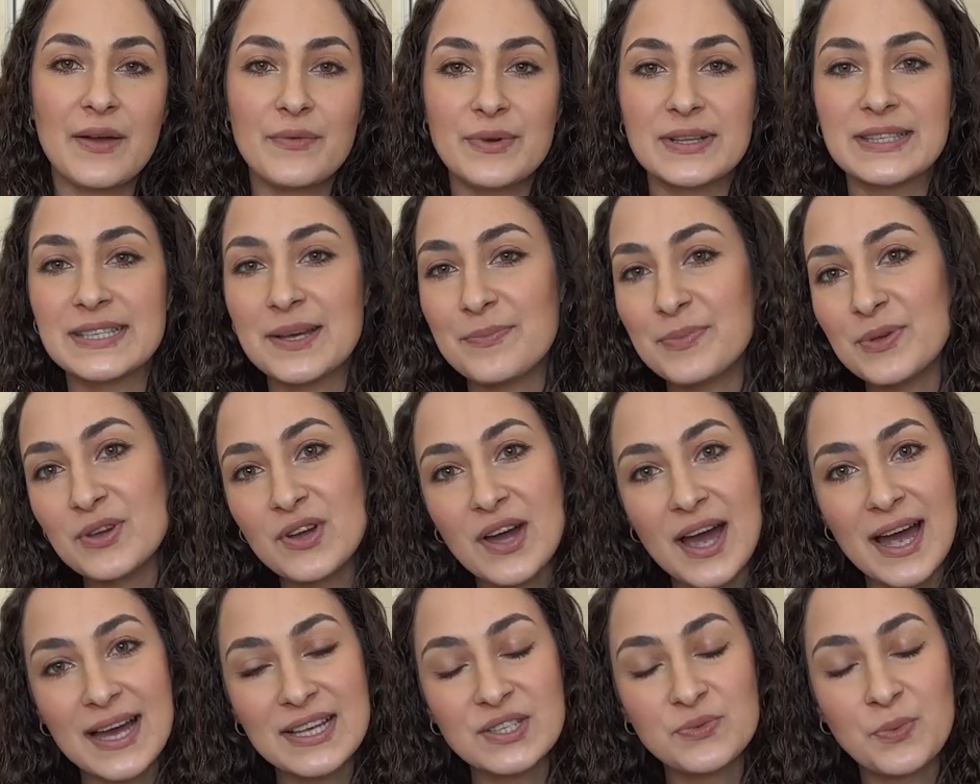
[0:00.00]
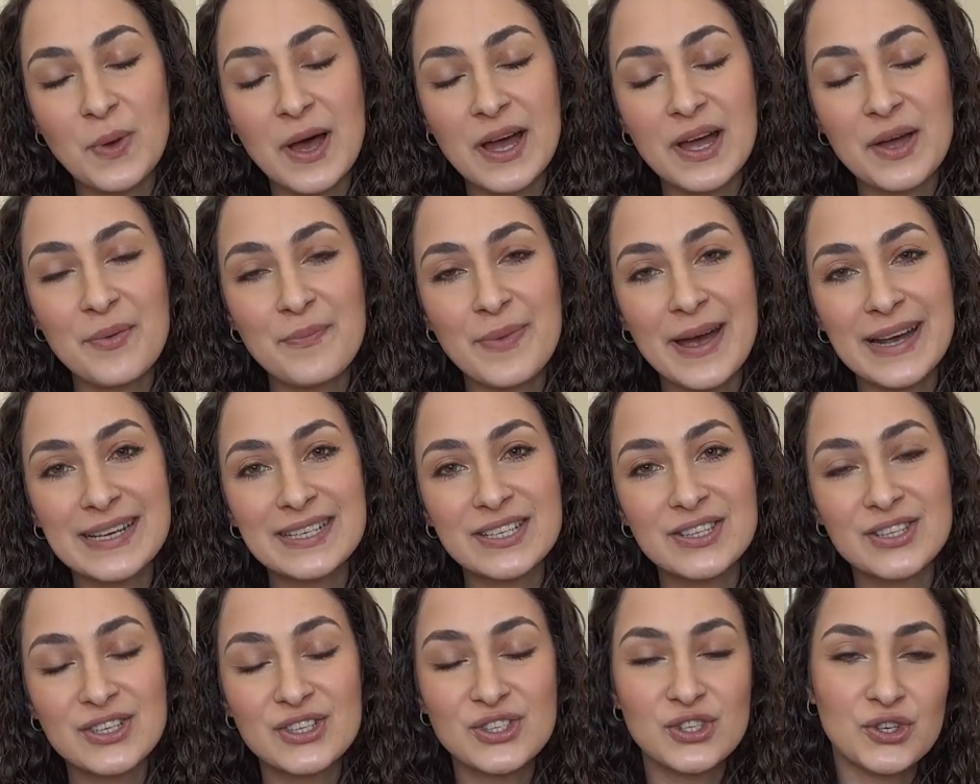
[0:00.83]
what's up, you guys? Welcome back
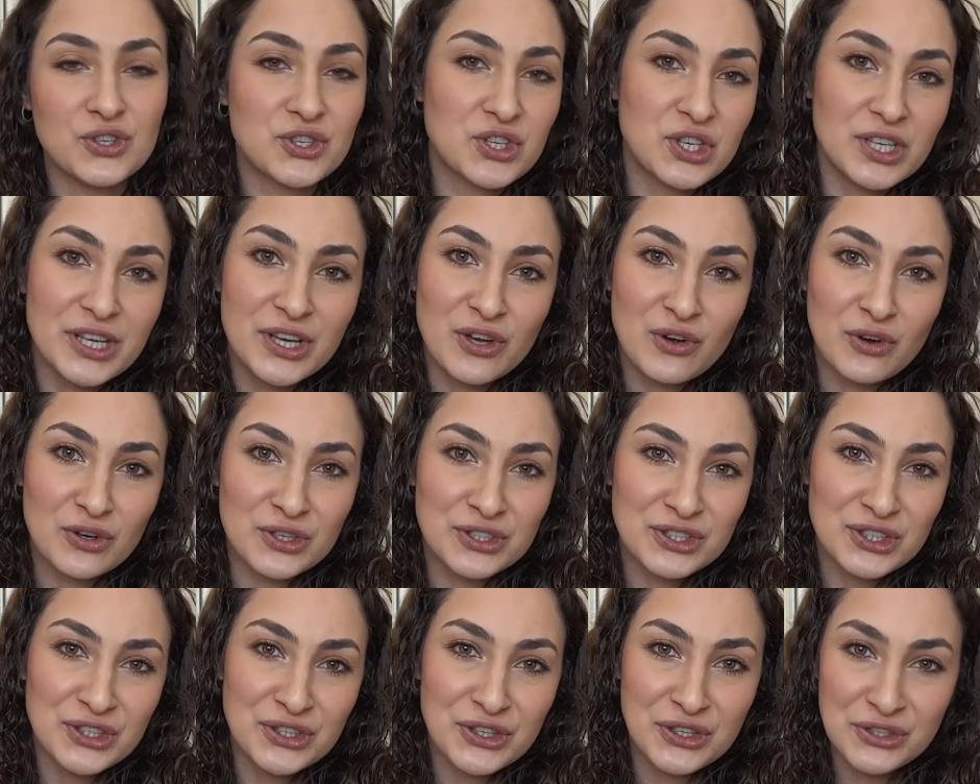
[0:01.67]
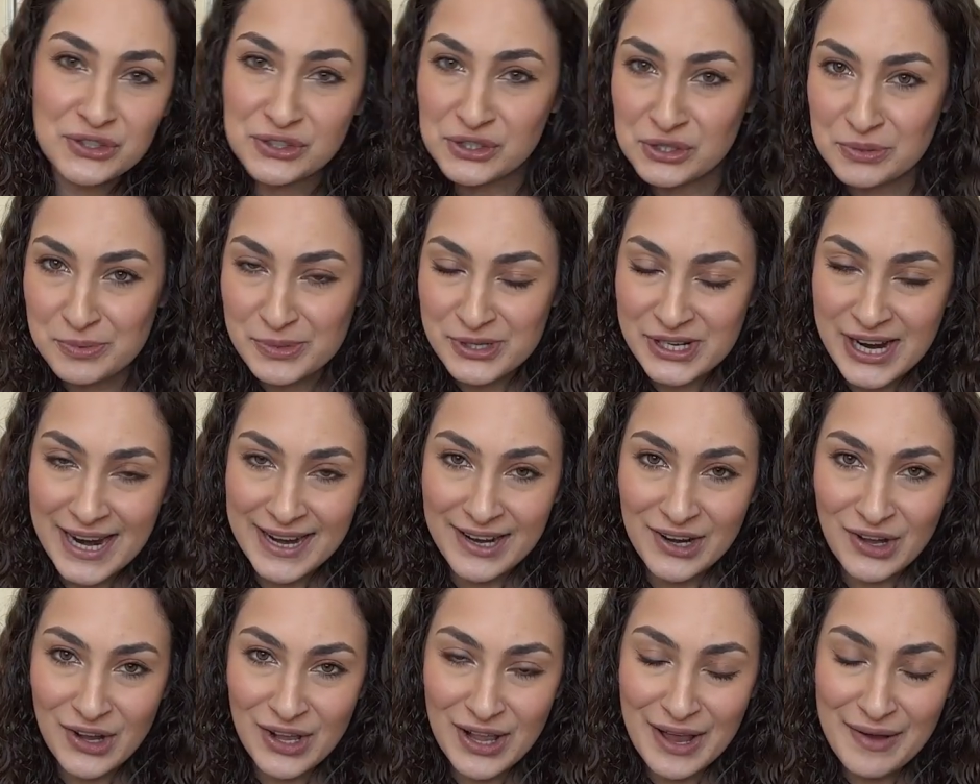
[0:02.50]
to the Socially Cordial YouTube
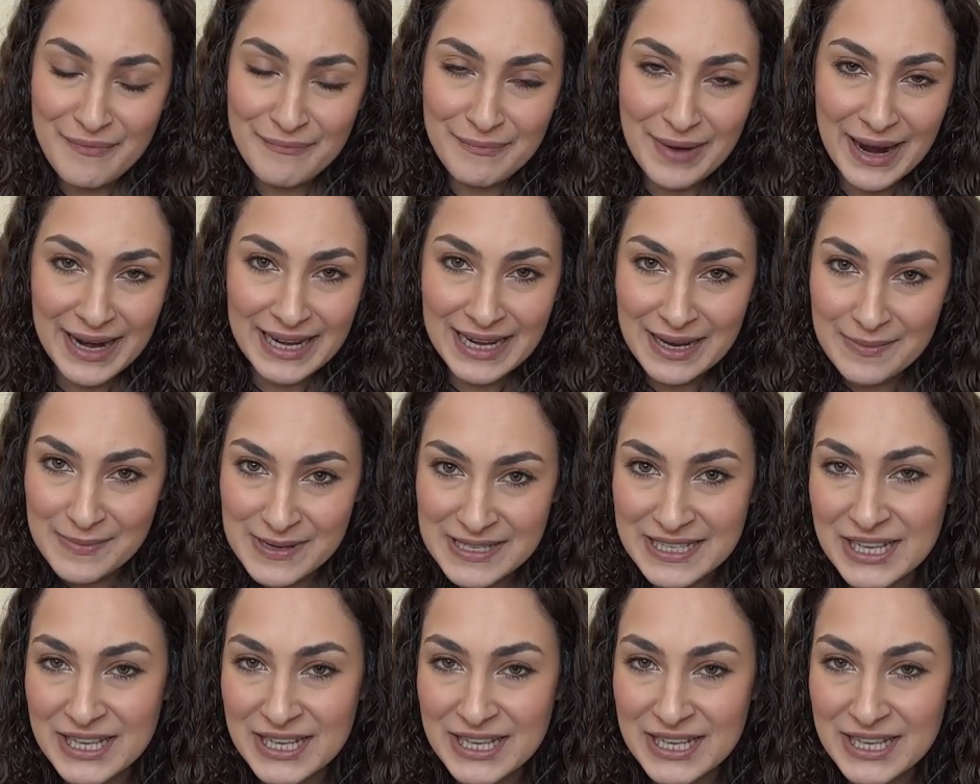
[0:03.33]
channel. My name is